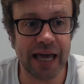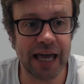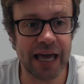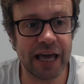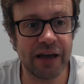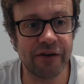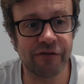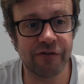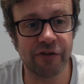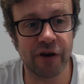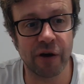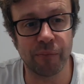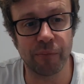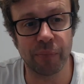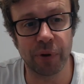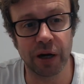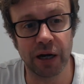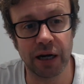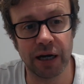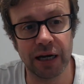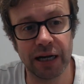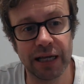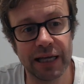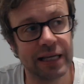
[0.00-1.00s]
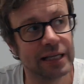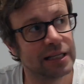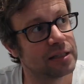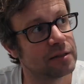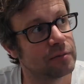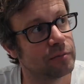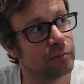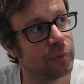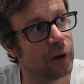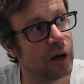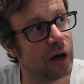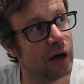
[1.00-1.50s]
if a
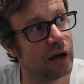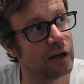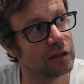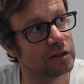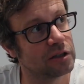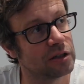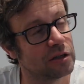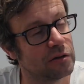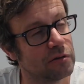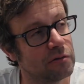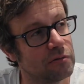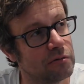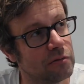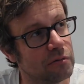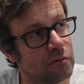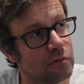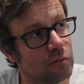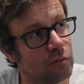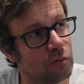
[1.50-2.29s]
police person